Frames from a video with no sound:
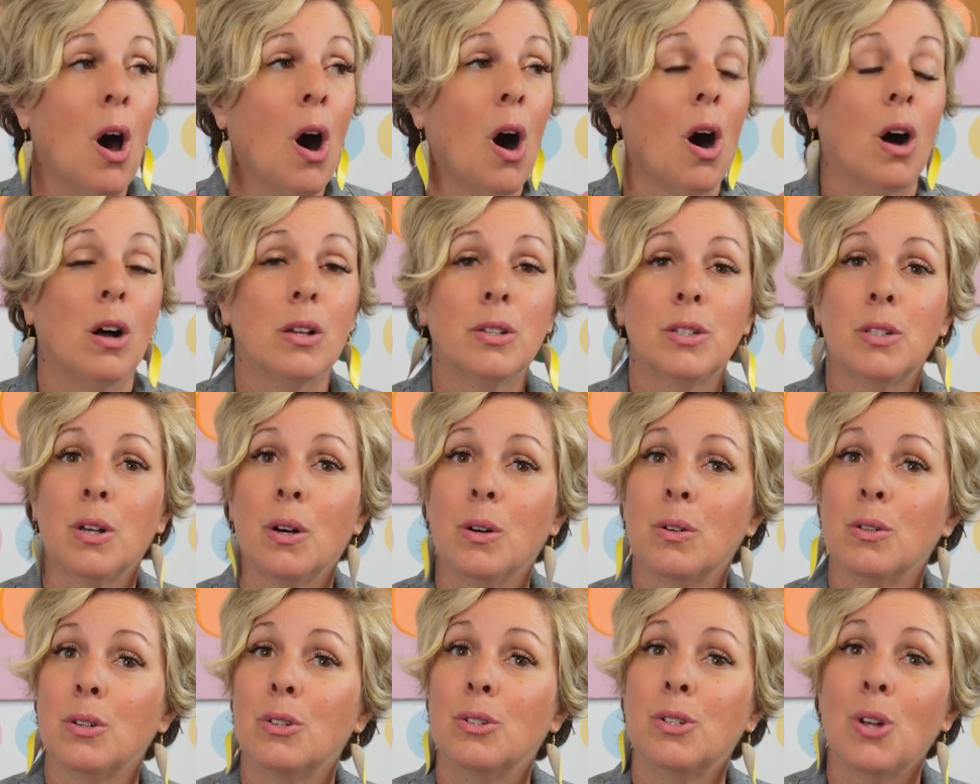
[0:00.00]
Also,
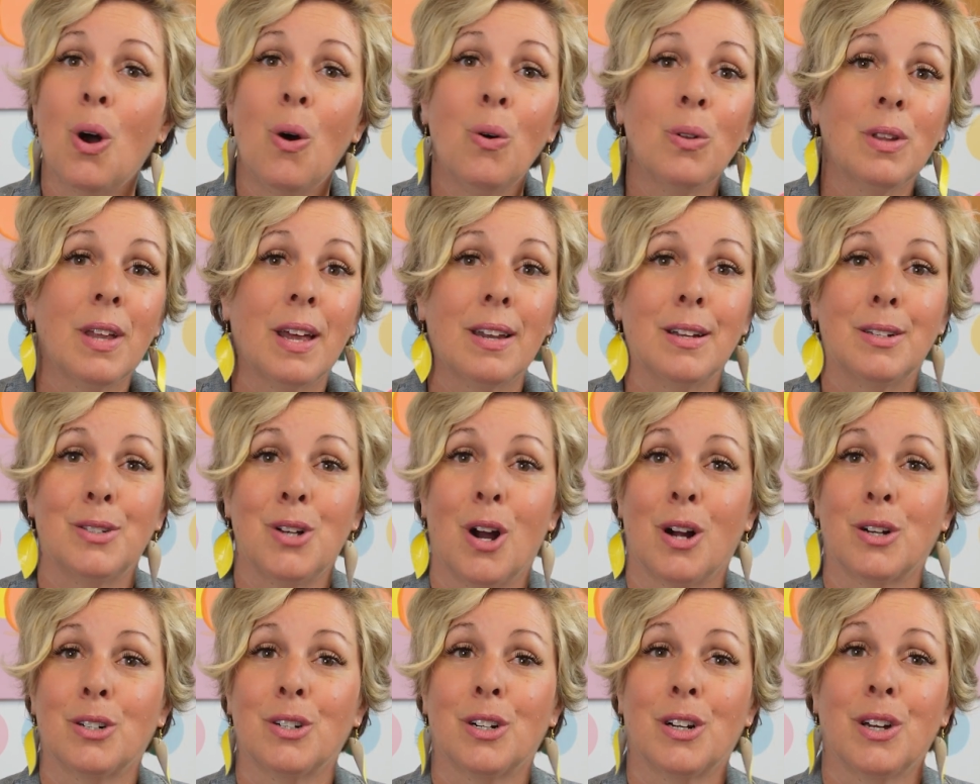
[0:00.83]
don't let a
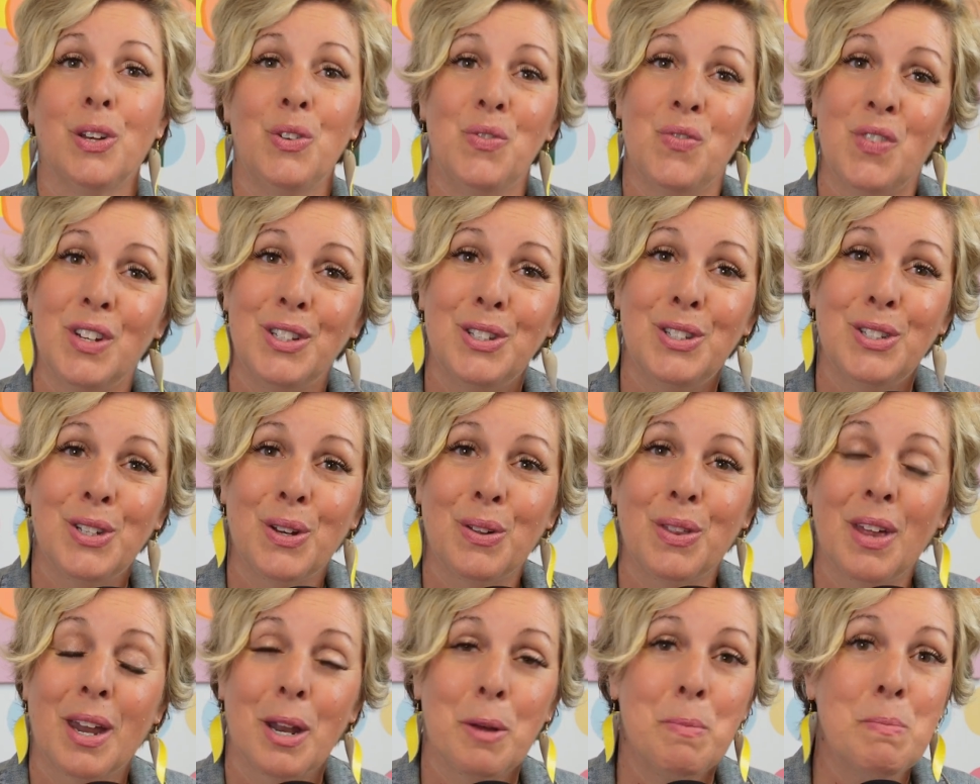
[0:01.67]
doctor convince you
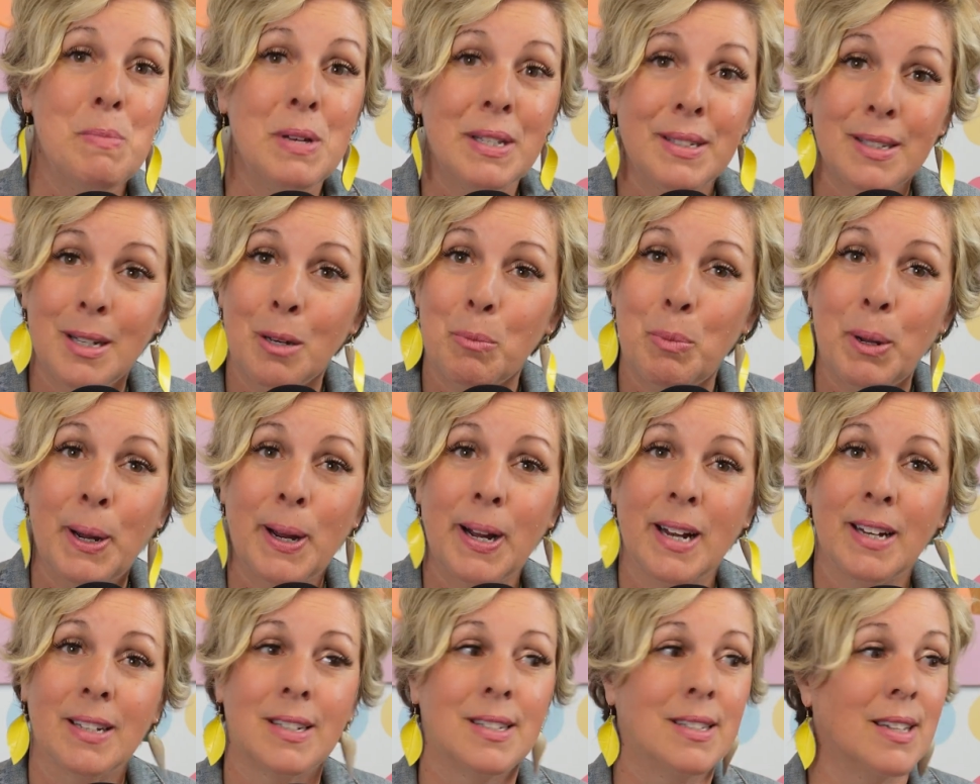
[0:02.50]
that a missing
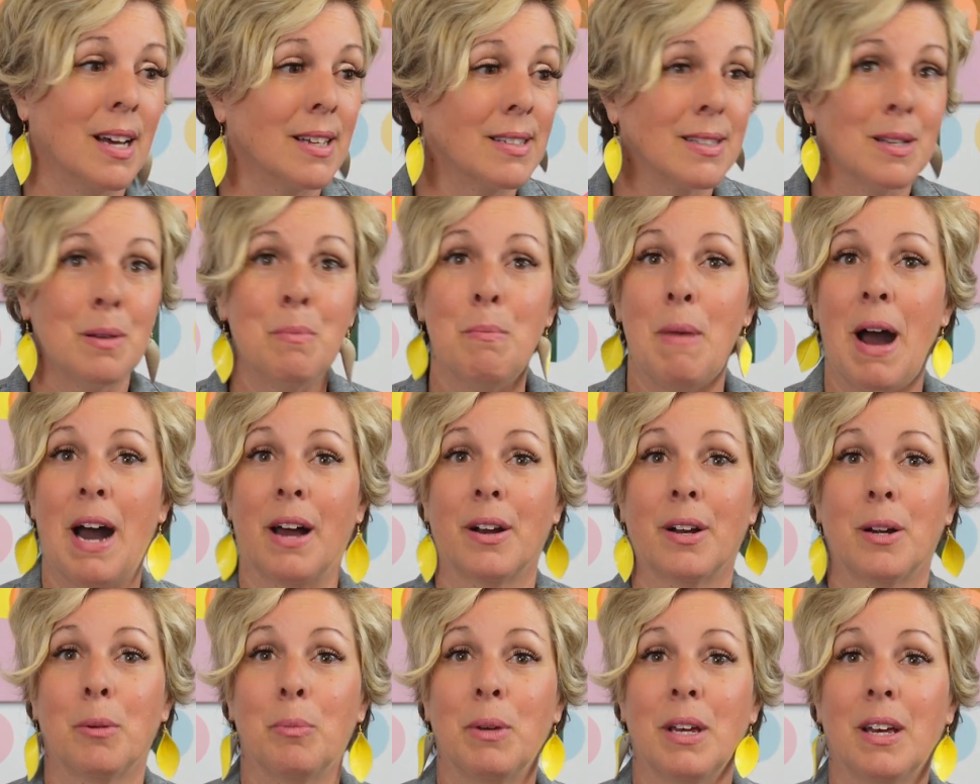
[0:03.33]
period doesn't
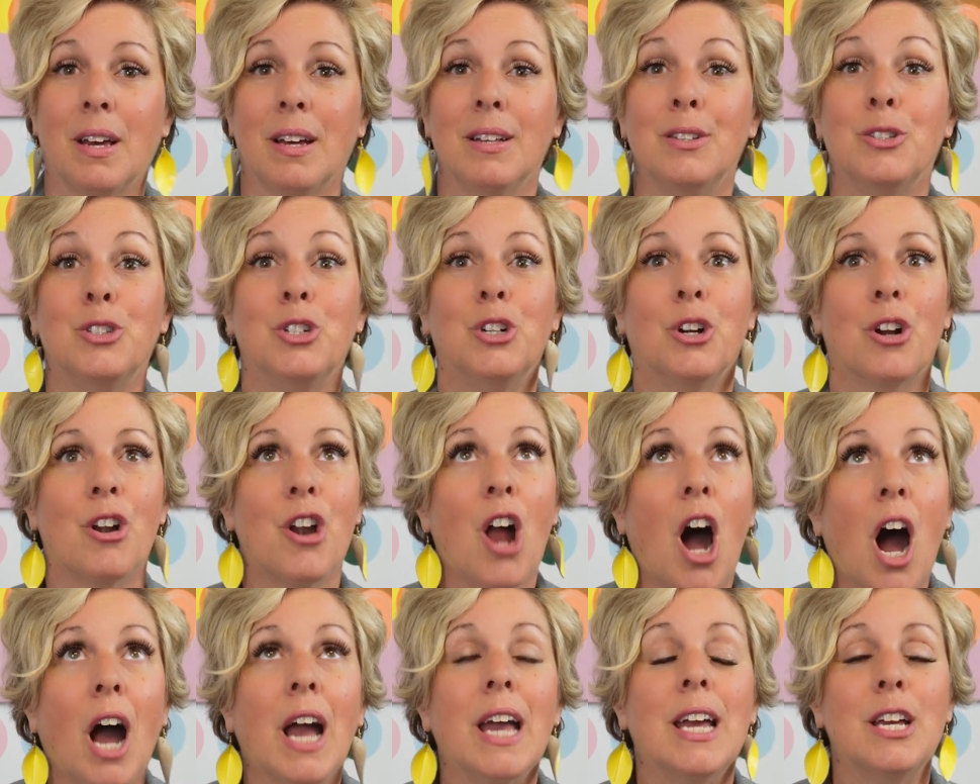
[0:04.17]
matter because you're
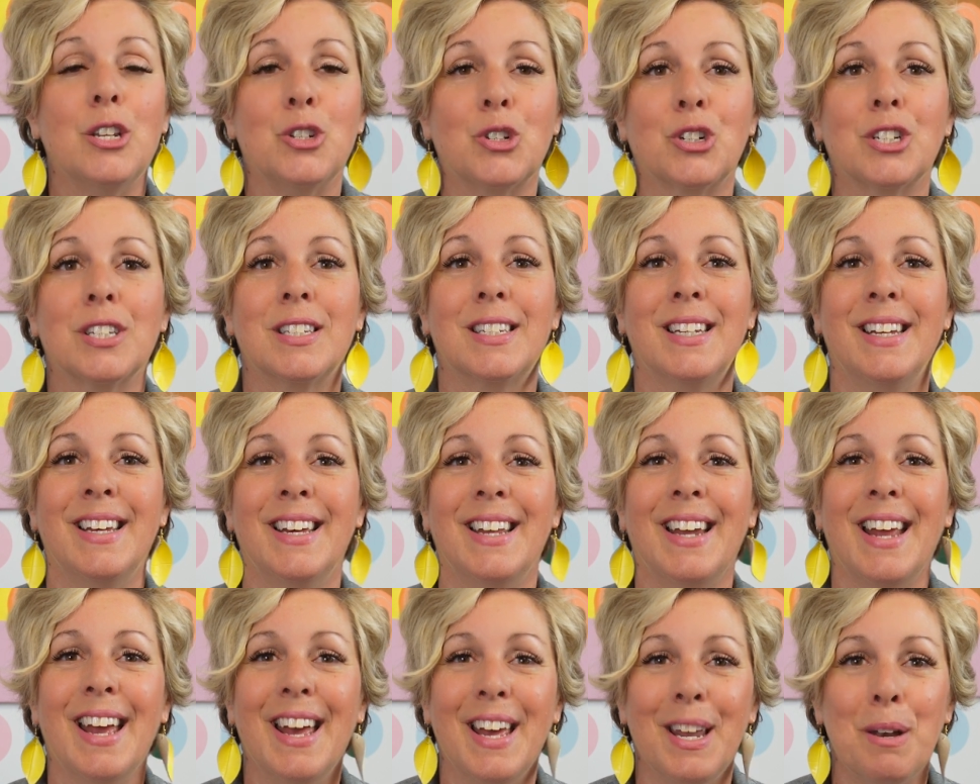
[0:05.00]
not
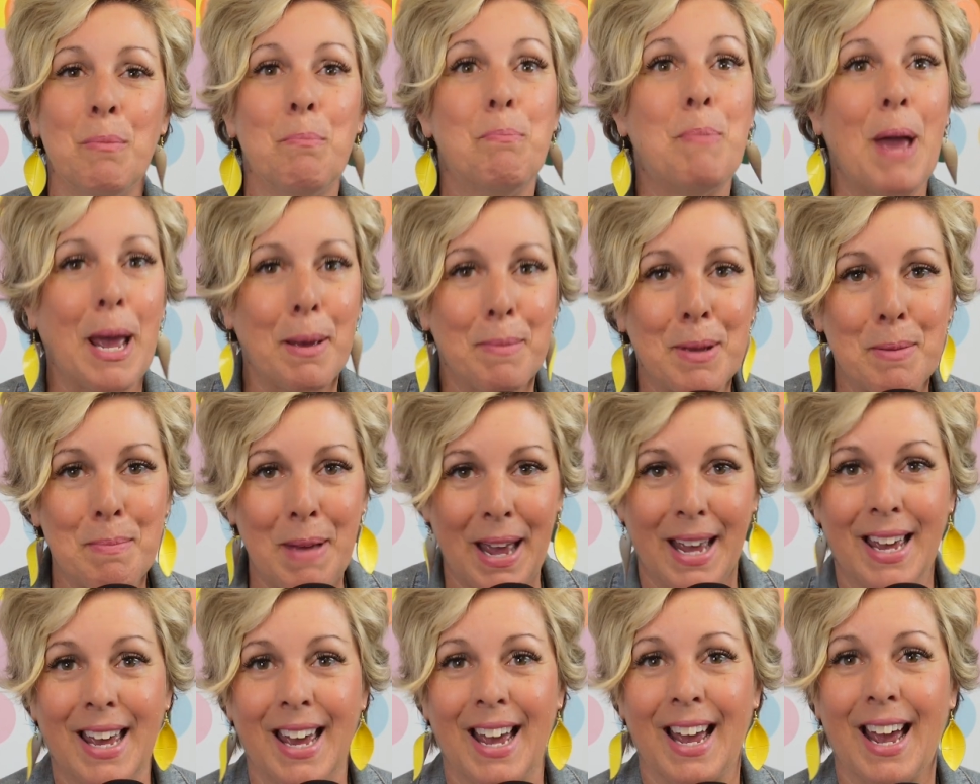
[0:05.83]
interested in baby
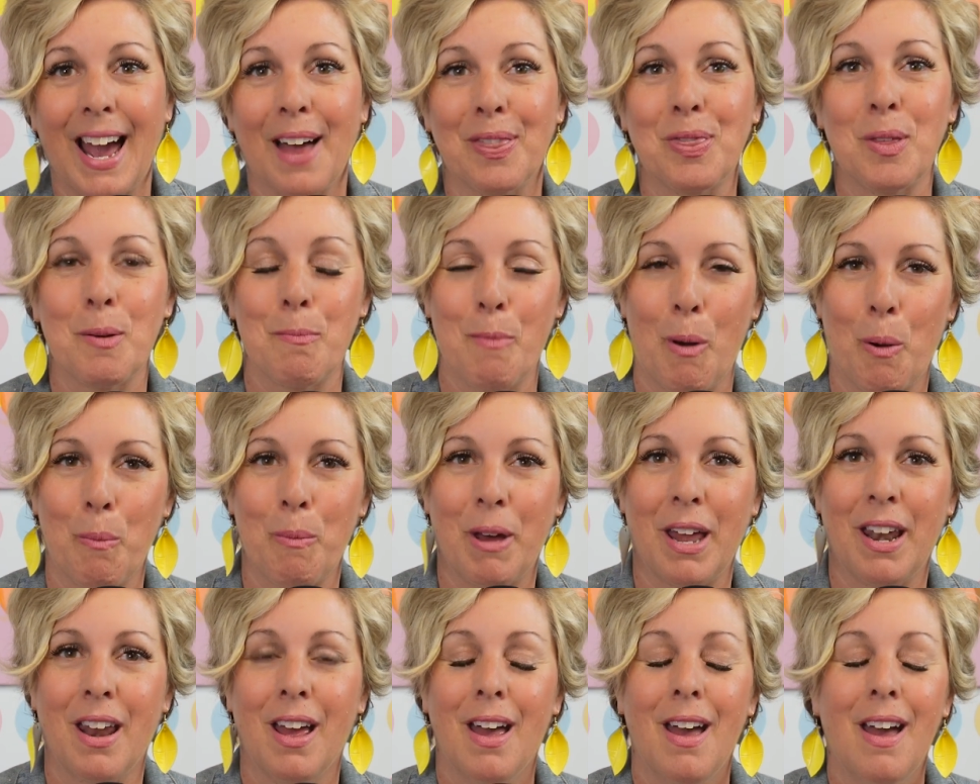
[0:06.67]
making at the
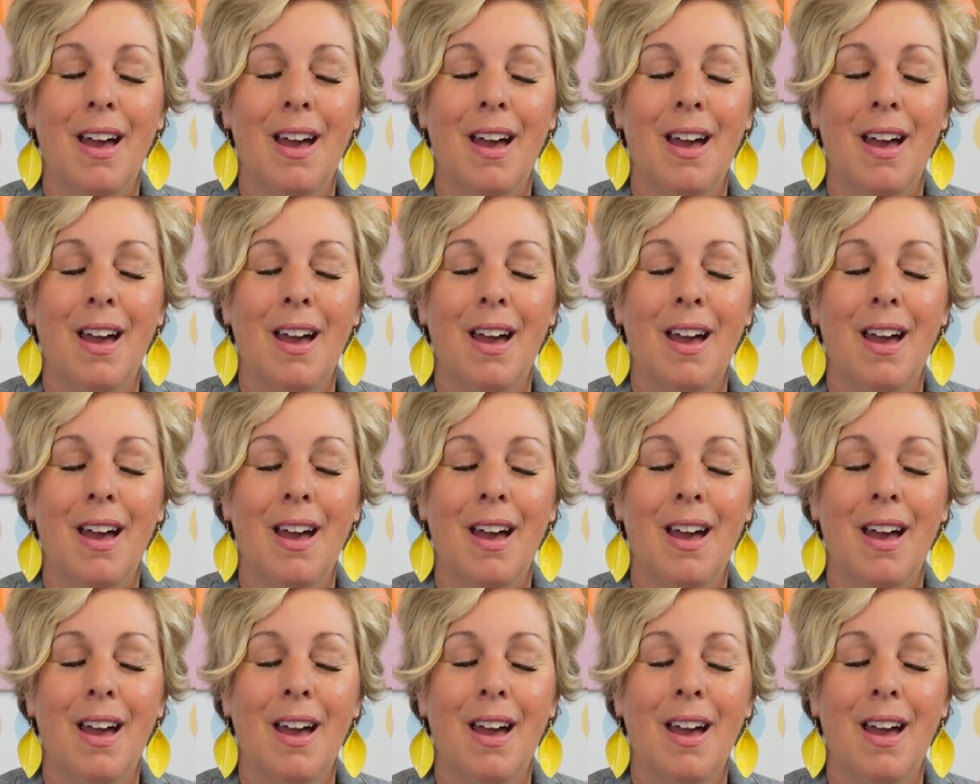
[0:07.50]
moment.